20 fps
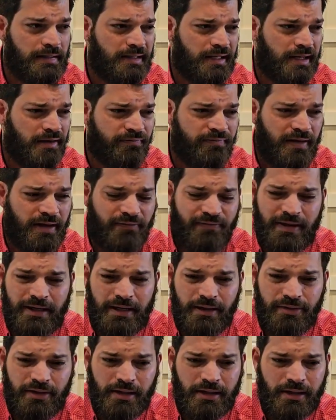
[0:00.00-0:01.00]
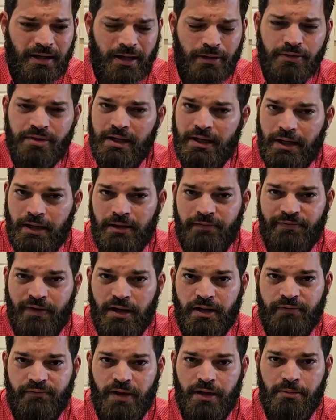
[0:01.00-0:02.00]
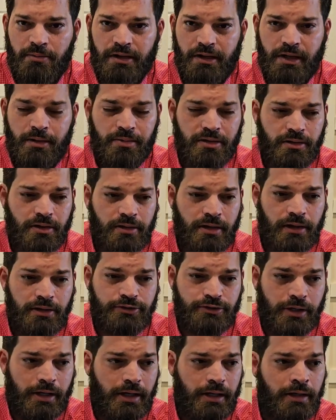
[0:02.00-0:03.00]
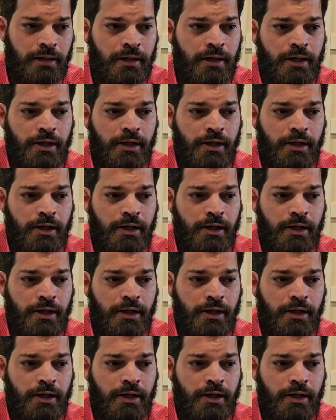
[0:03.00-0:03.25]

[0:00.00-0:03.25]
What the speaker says: if anything, I don't think I could find them on Amazon, I'll try.